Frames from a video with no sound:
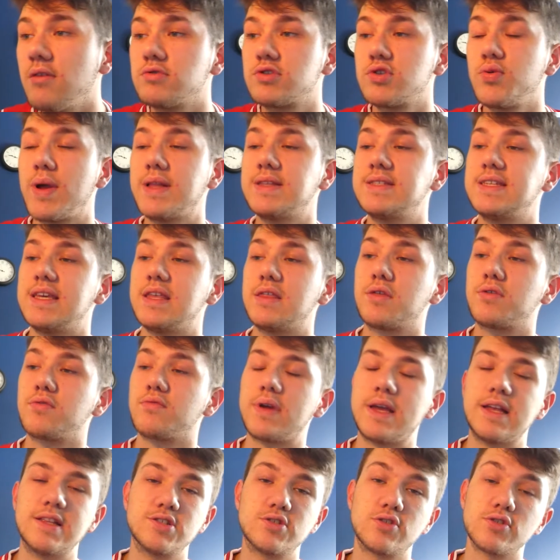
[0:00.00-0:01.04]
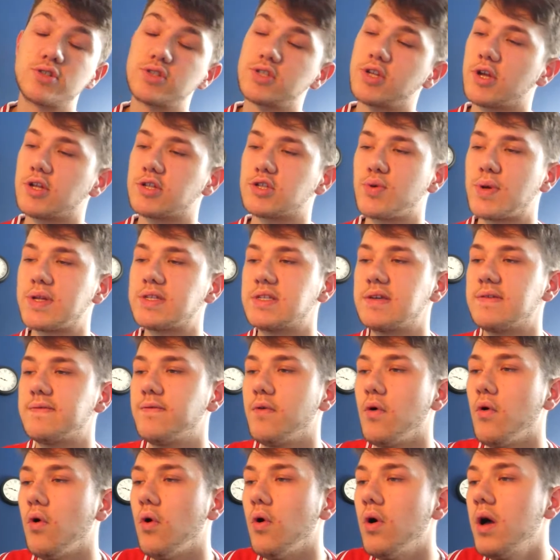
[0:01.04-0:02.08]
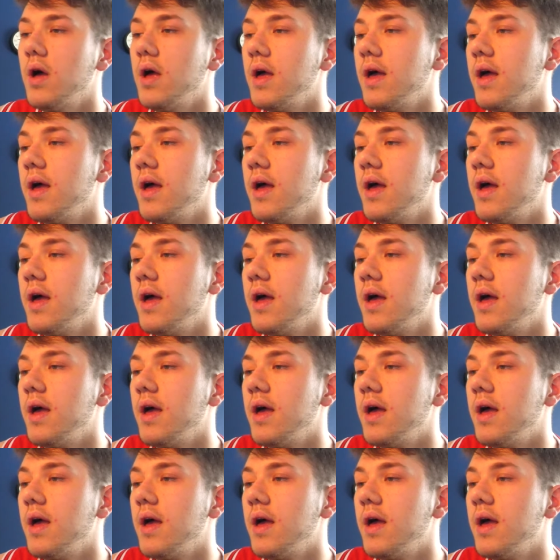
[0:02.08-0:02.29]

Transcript: 23, just turned 24.